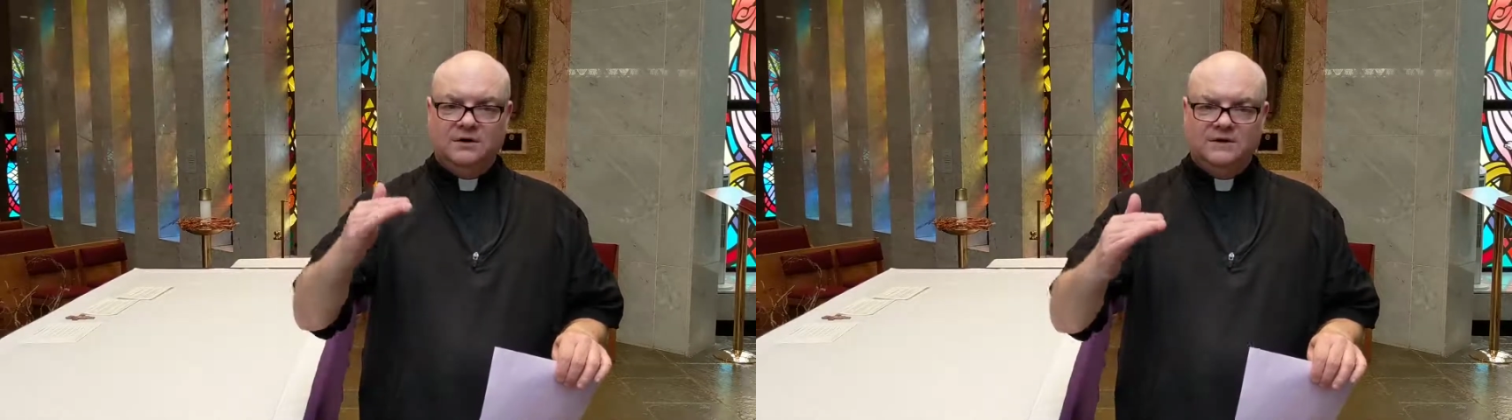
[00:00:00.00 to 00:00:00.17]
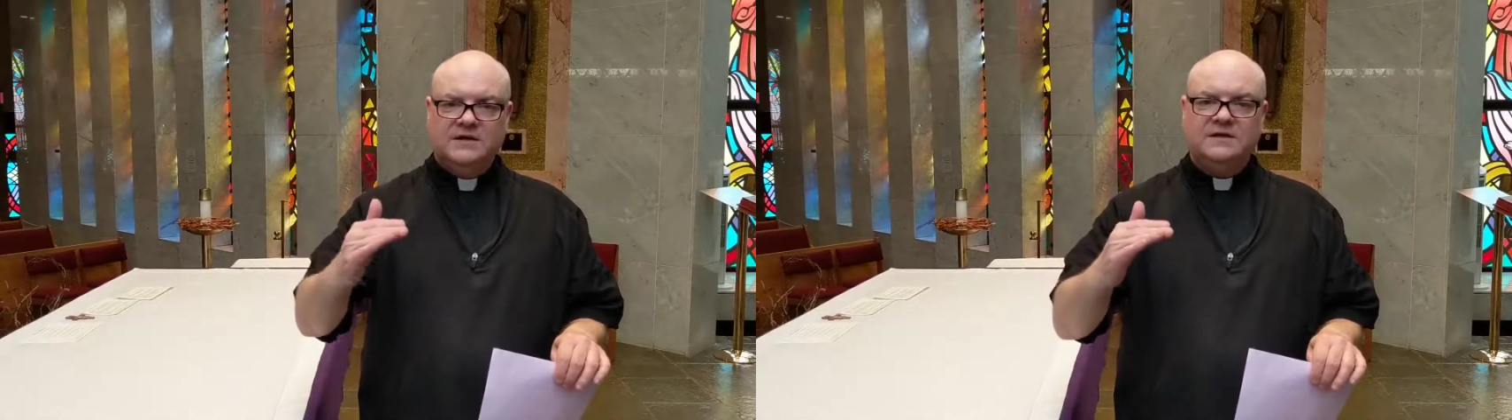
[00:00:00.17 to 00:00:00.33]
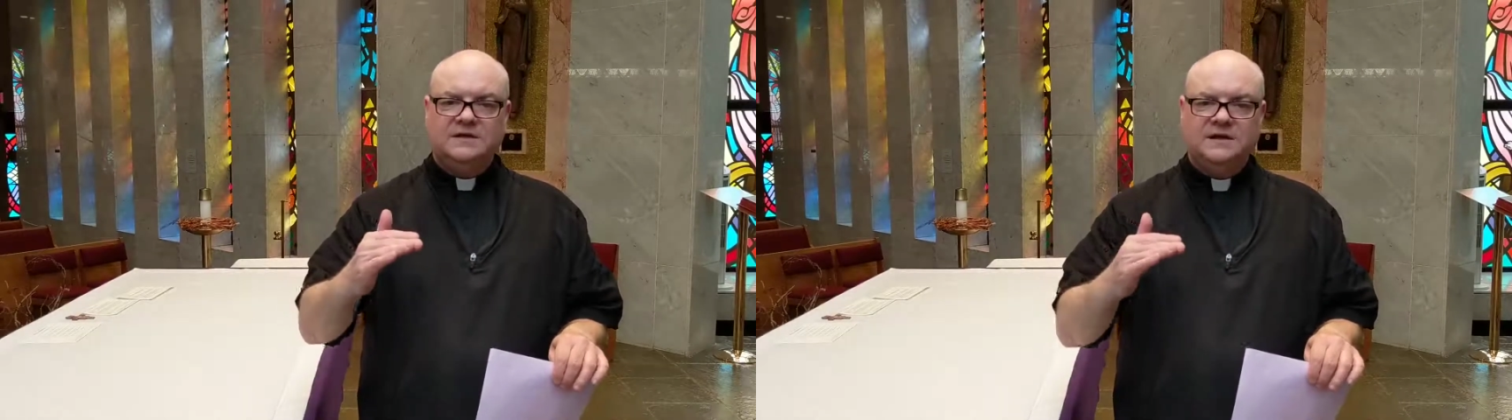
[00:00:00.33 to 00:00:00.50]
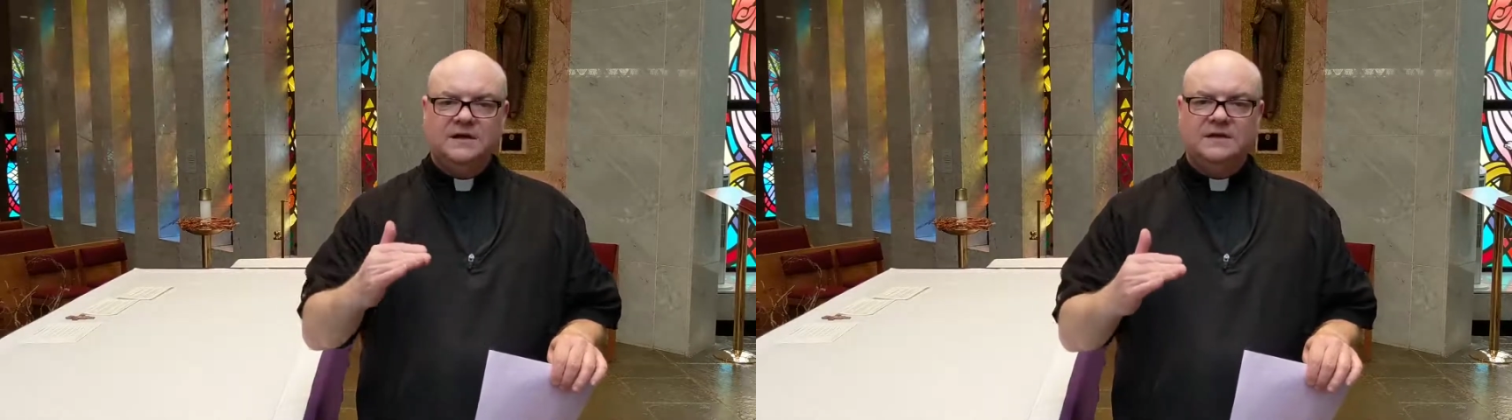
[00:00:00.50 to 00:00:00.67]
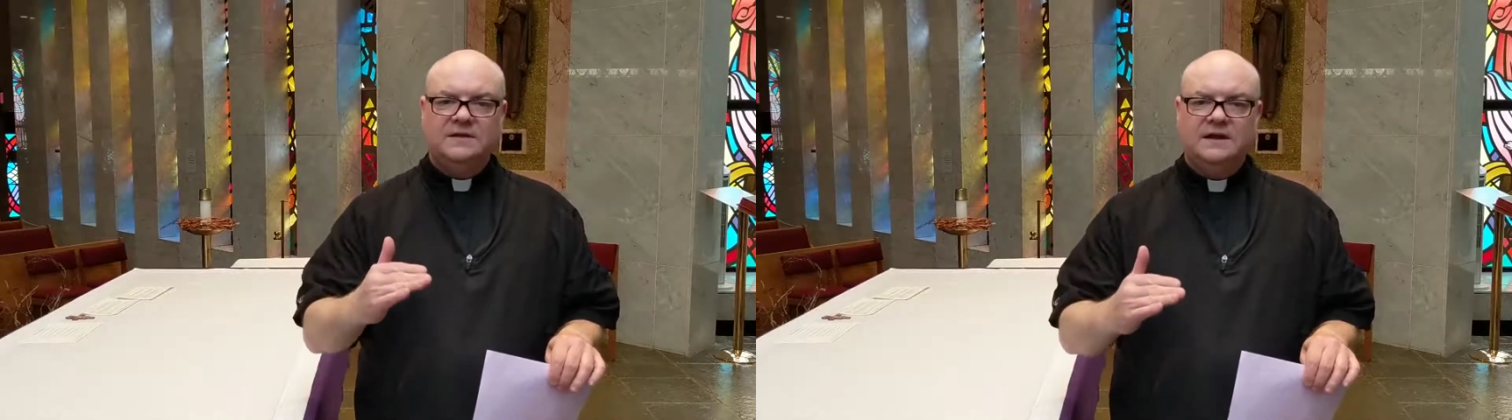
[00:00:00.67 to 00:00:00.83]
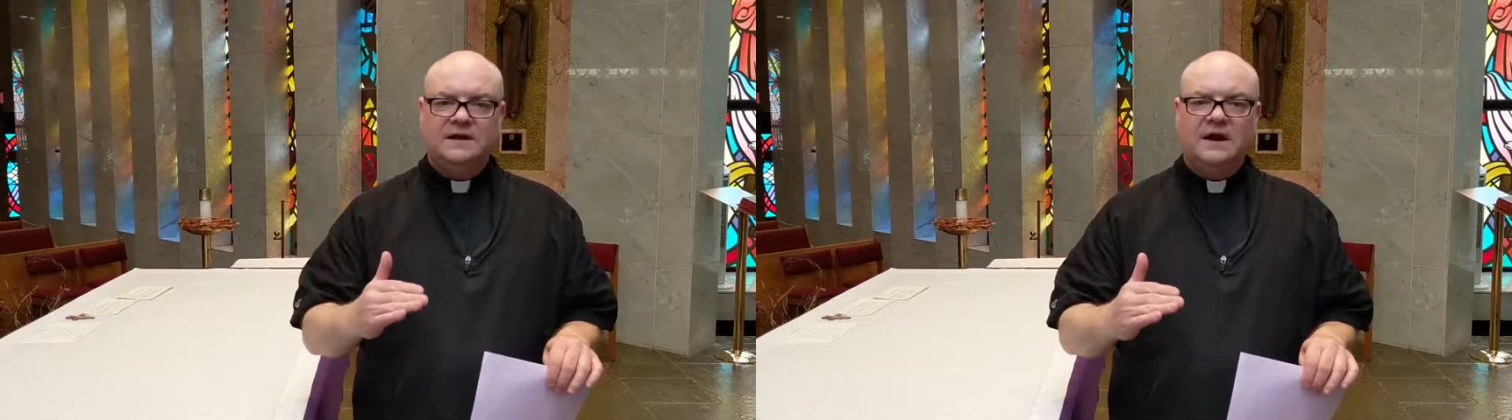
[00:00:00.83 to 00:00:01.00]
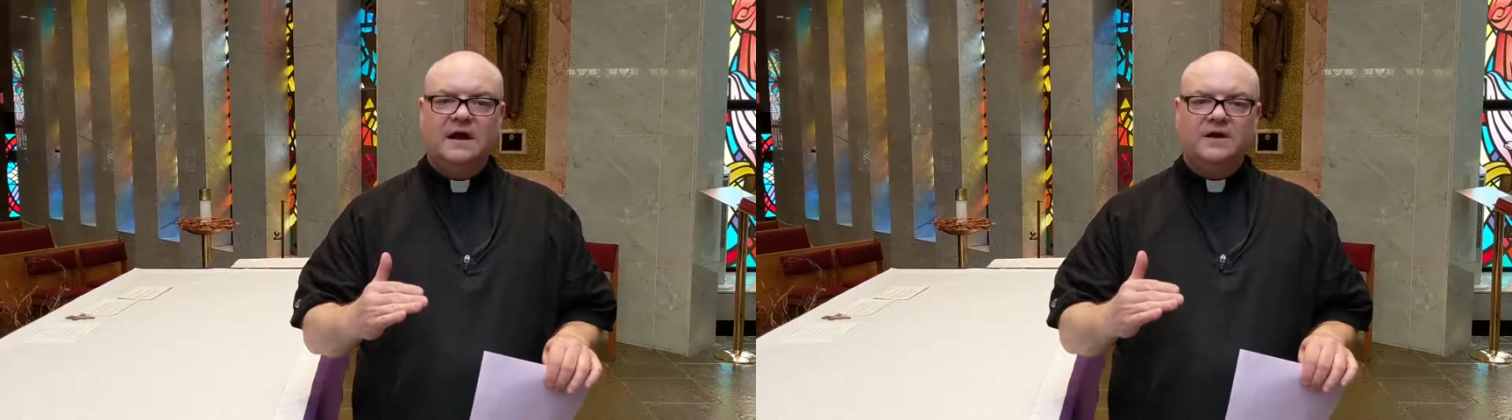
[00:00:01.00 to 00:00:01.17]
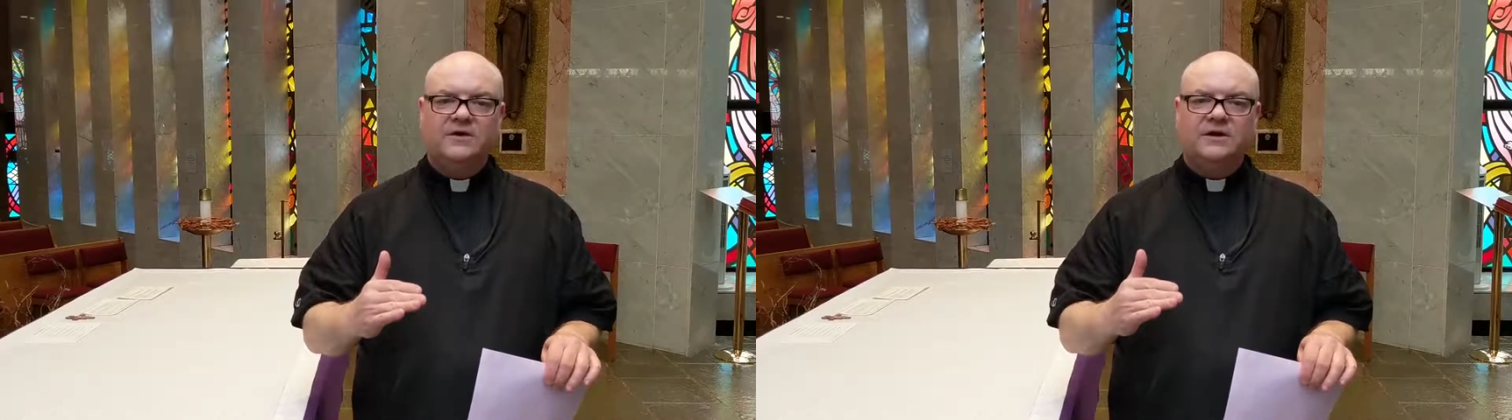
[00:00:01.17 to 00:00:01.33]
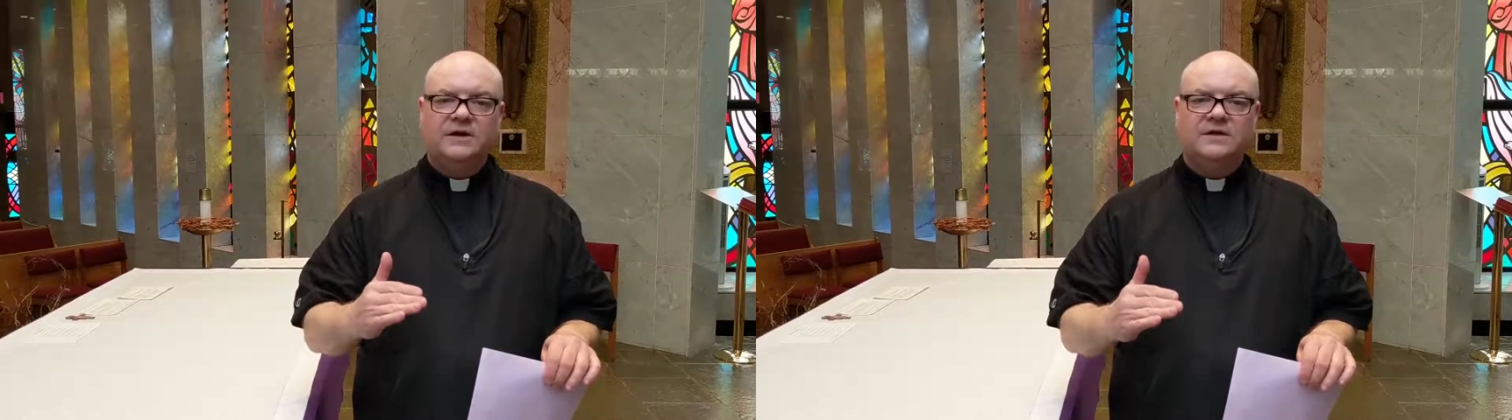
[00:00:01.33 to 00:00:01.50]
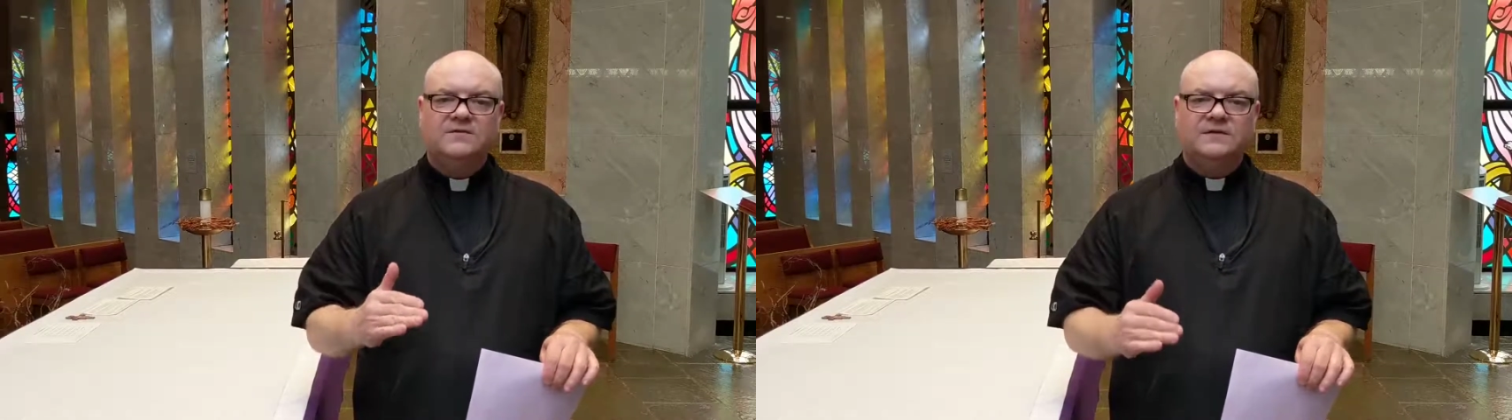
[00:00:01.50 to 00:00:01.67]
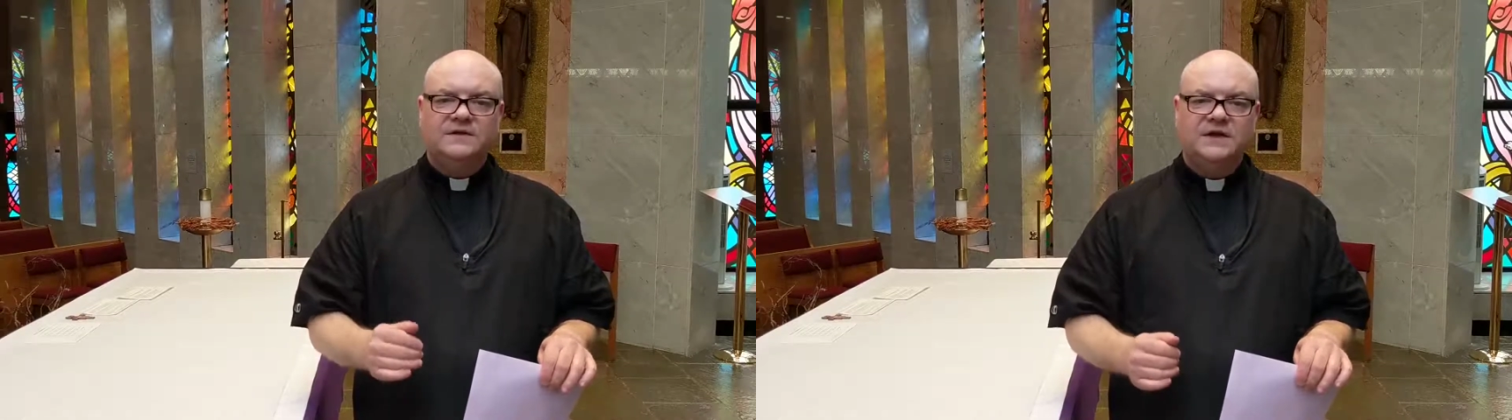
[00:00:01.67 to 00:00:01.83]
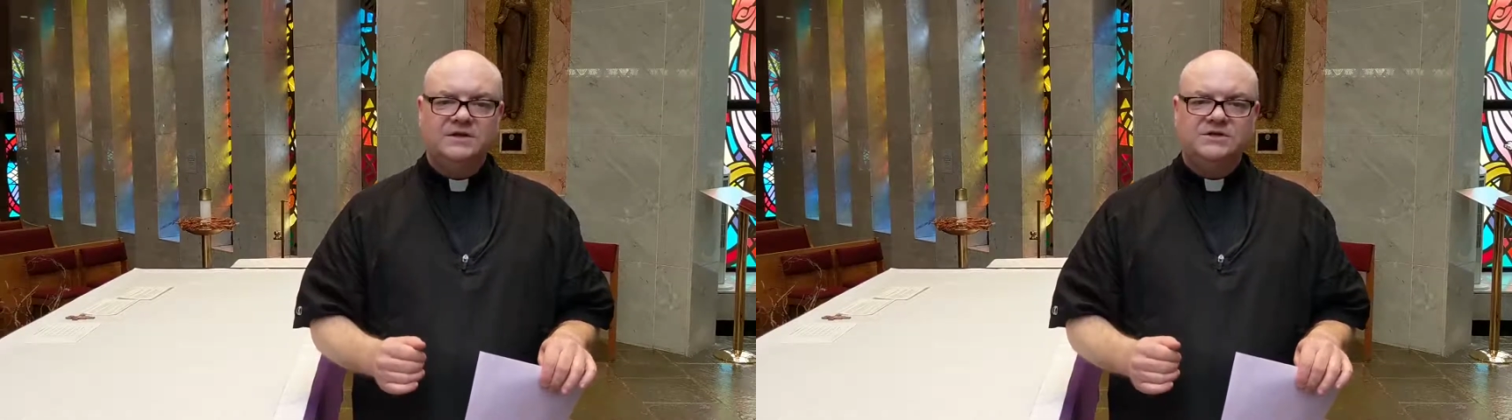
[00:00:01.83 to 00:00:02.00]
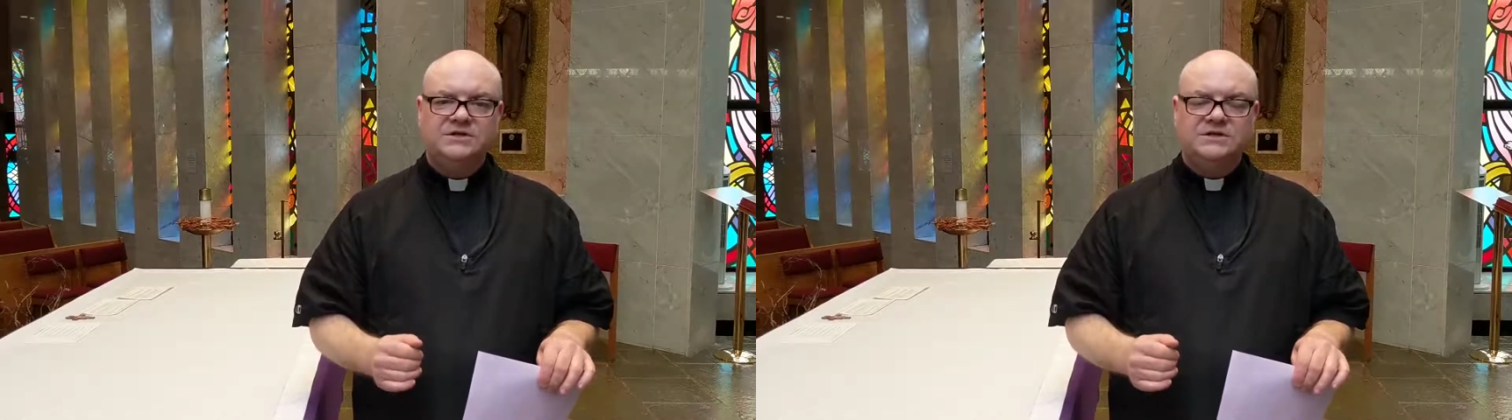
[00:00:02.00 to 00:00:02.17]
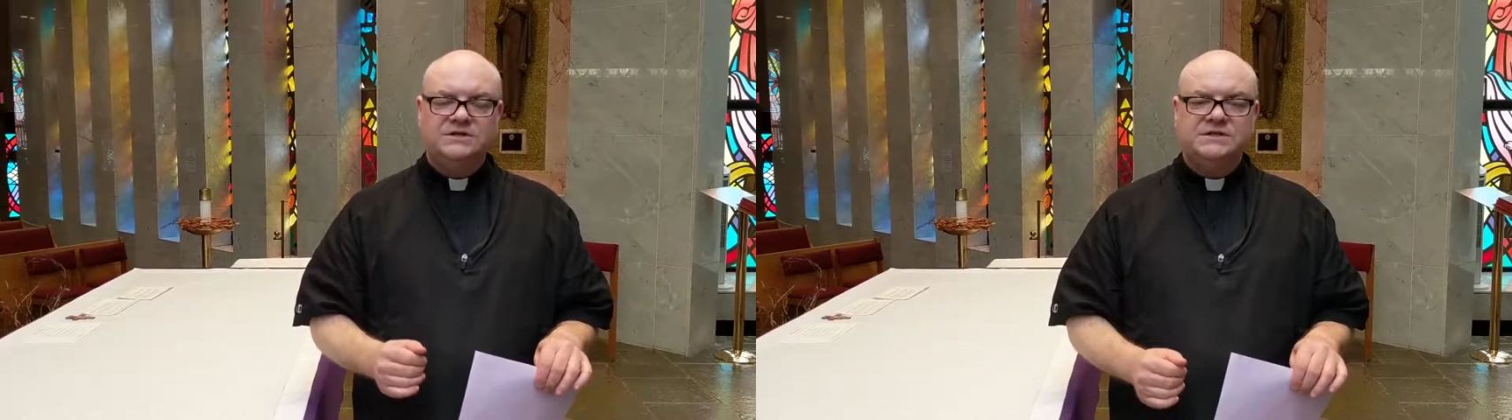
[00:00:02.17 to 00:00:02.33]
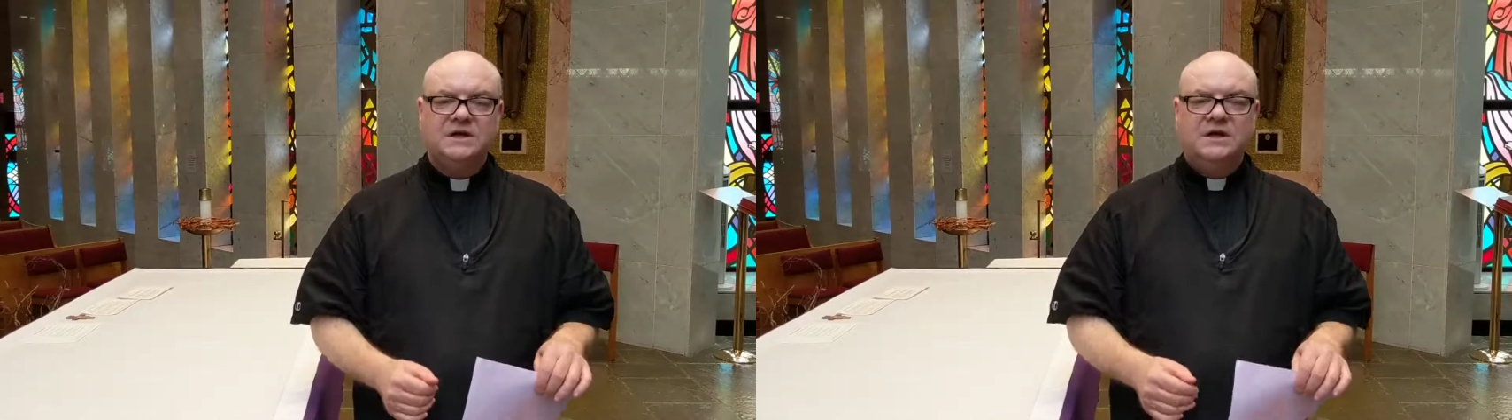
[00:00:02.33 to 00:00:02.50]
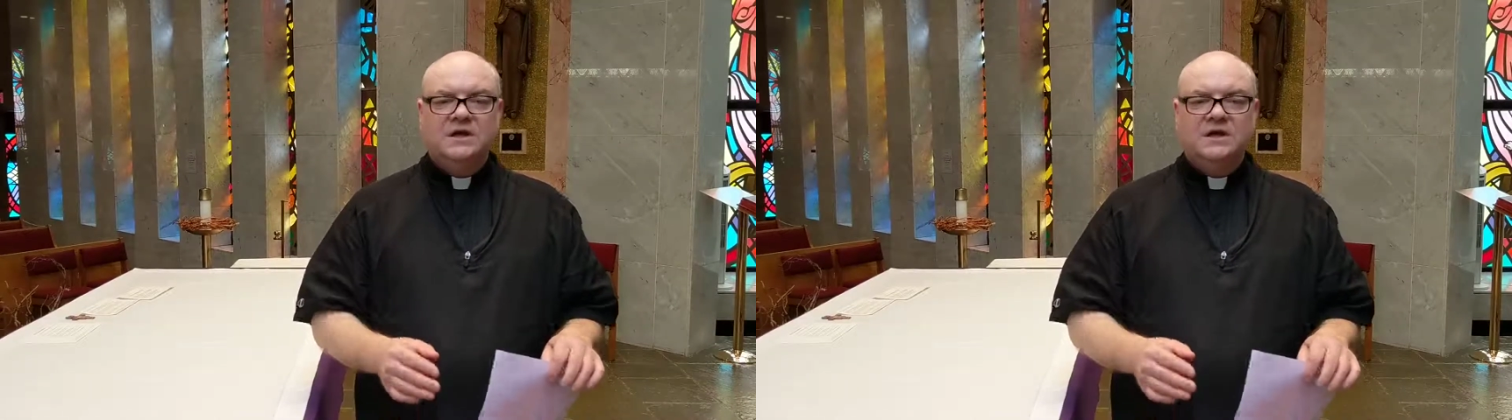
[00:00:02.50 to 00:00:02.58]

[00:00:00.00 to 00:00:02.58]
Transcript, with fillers: articulating that hierarchy of intentions.